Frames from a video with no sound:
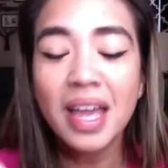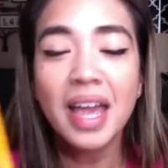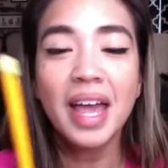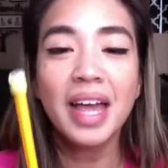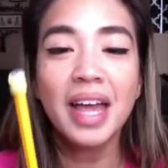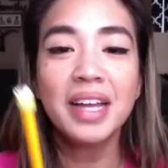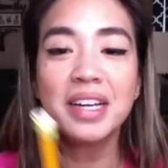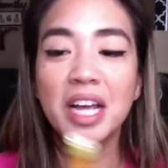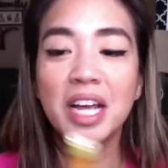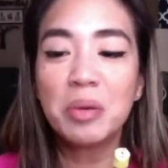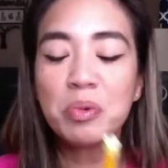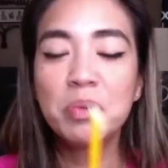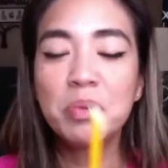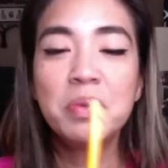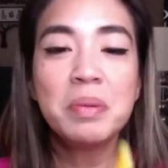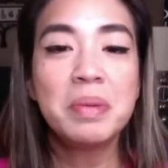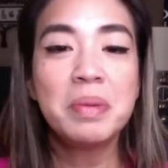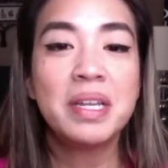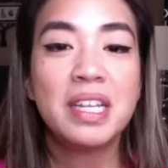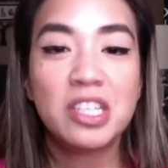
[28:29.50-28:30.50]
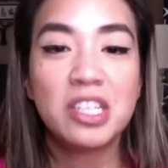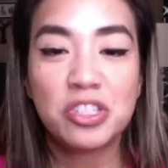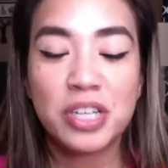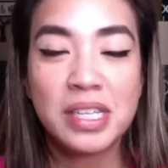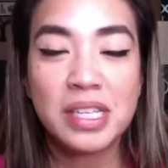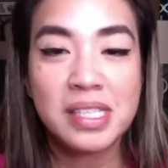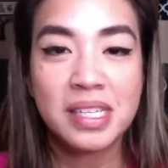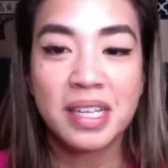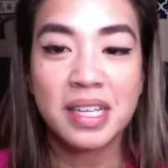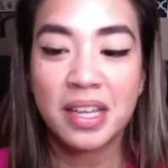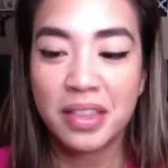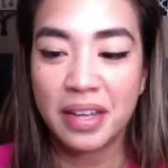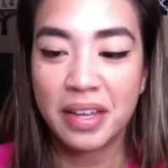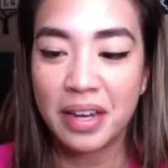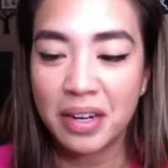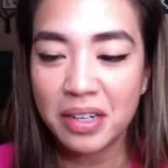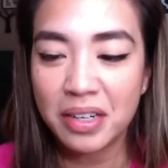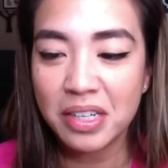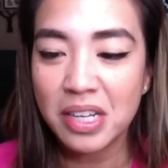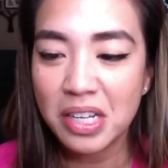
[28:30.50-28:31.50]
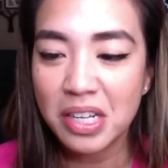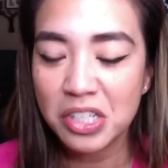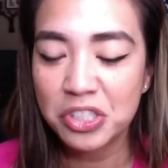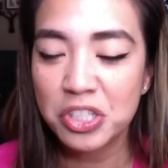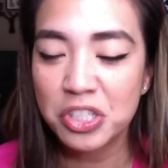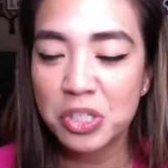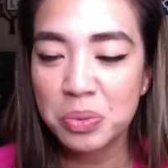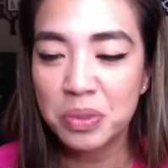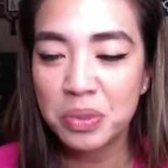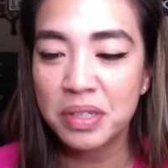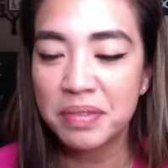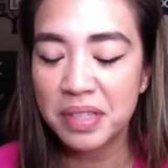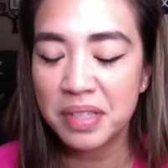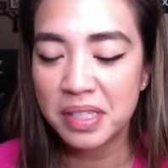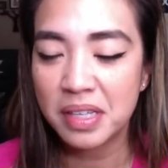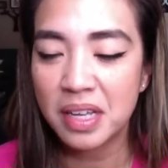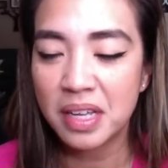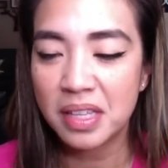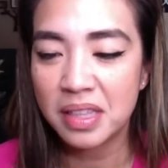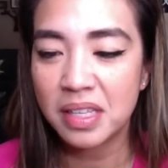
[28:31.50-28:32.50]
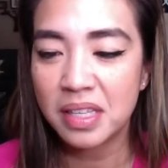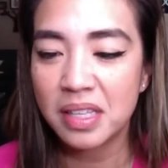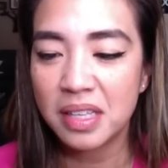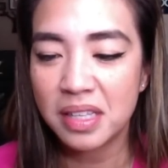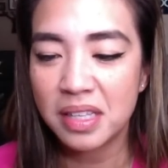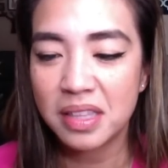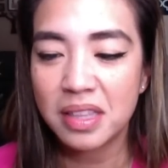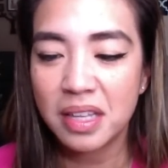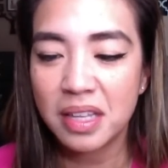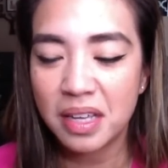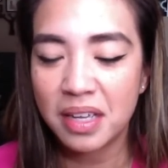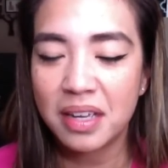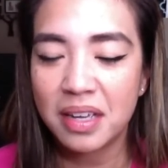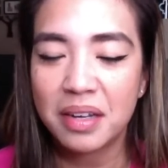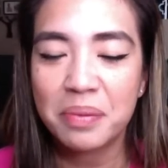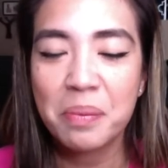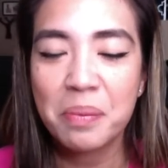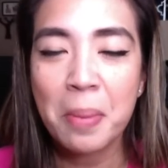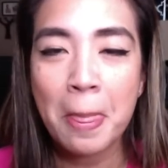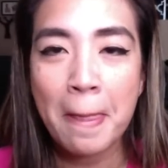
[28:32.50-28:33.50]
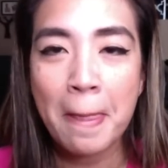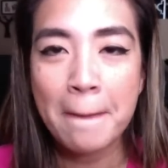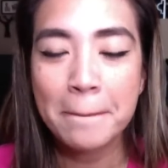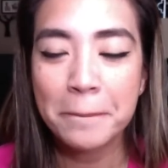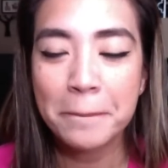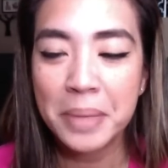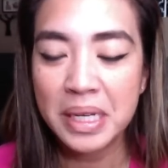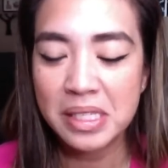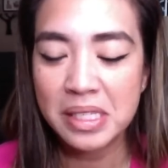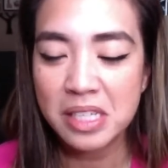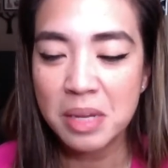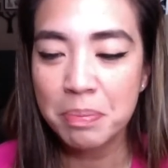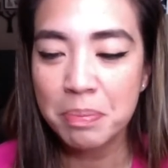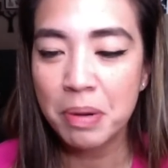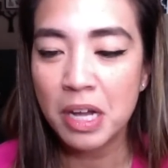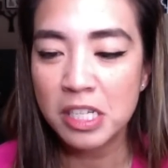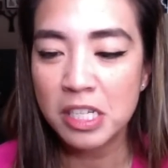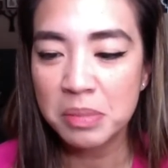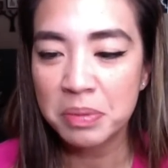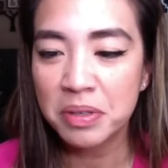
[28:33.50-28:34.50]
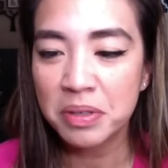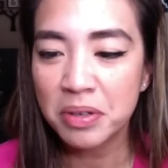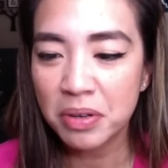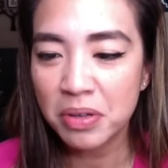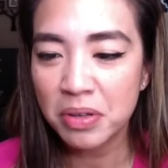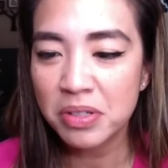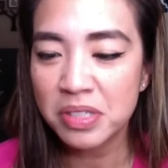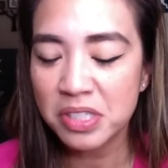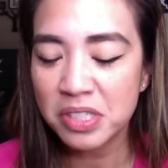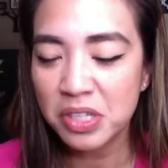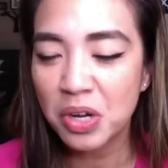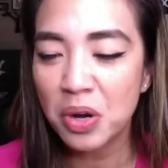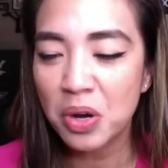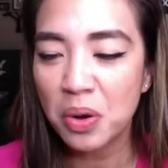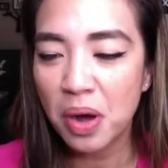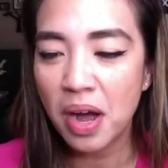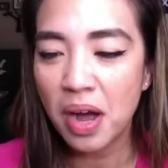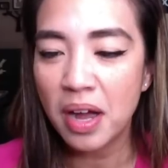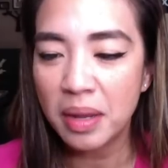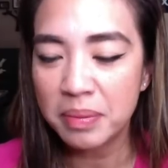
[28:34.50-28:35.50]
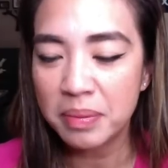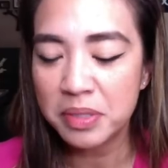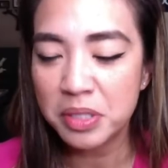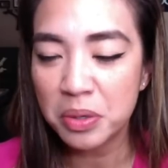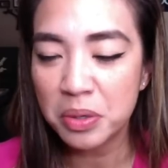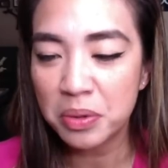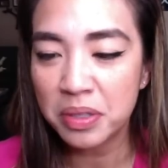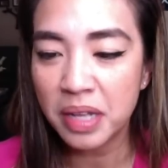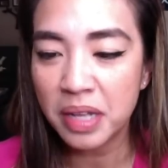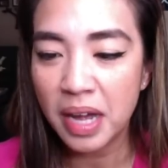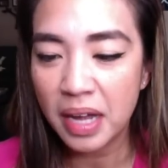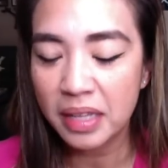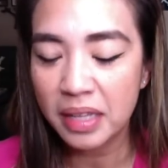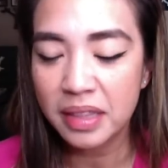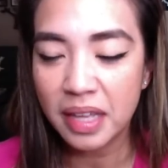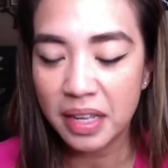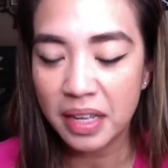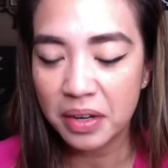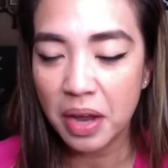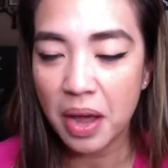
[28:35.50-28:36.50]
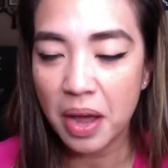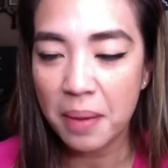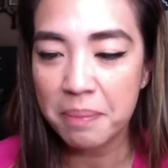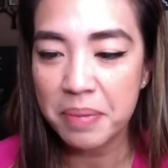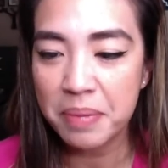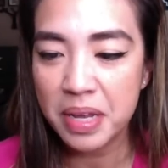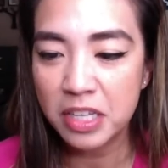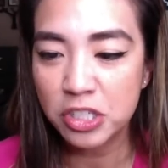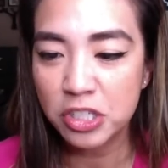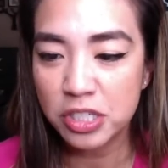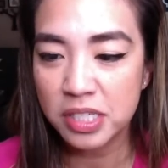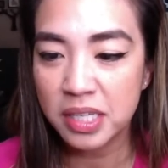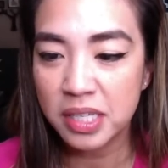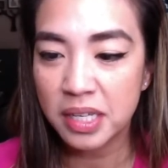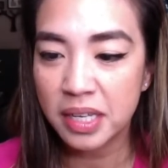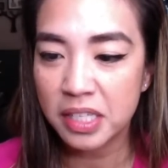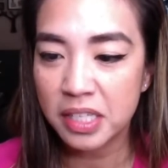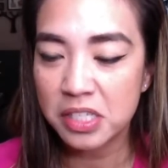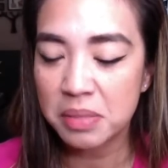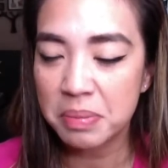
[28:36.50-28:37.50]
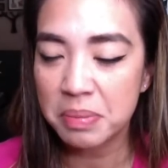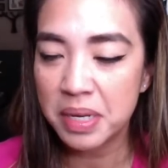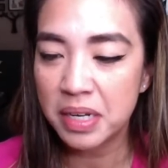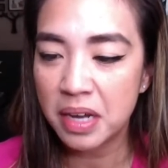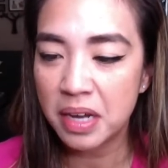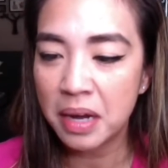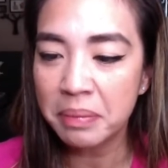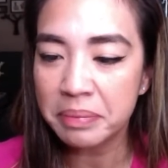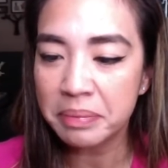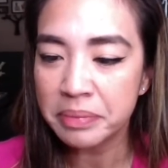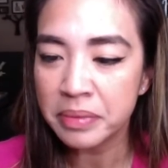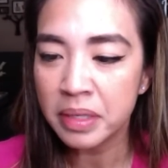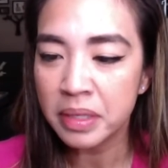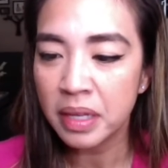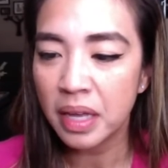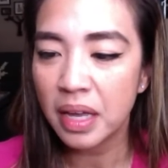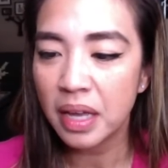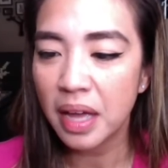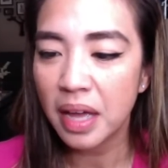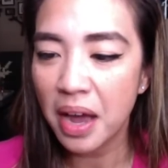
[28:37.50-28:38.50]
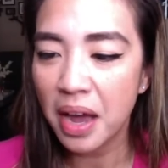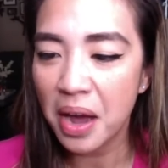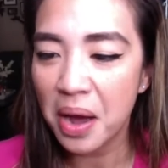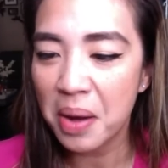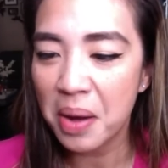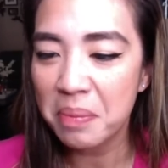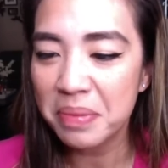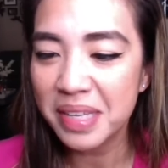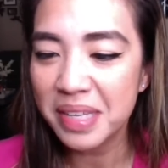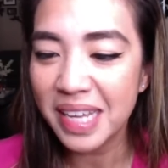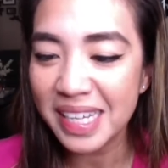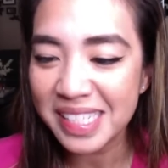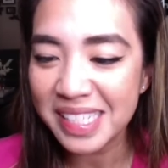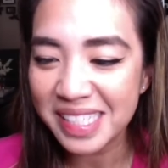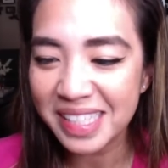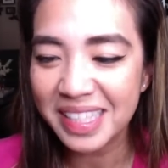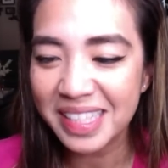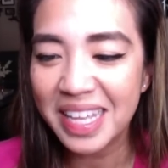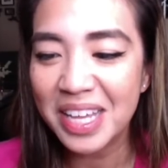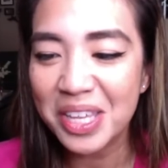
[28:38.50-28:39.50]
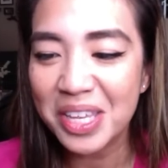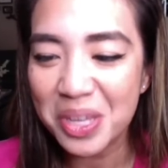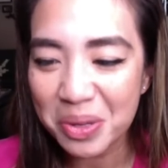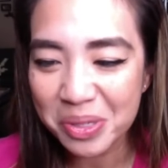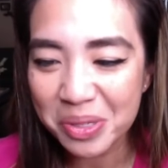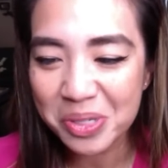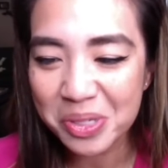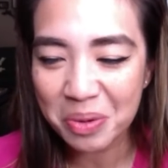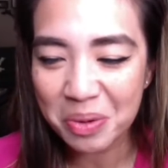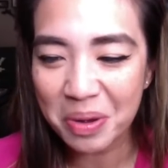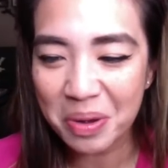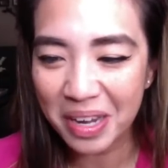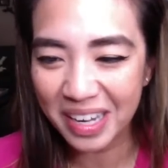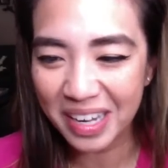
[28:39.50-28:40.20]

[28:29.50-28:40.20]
And I will be meeting Jessica there. She's one of the my Team Possible girls. So I'm so glad that me and Jessica get to meet up. Yes, thank you so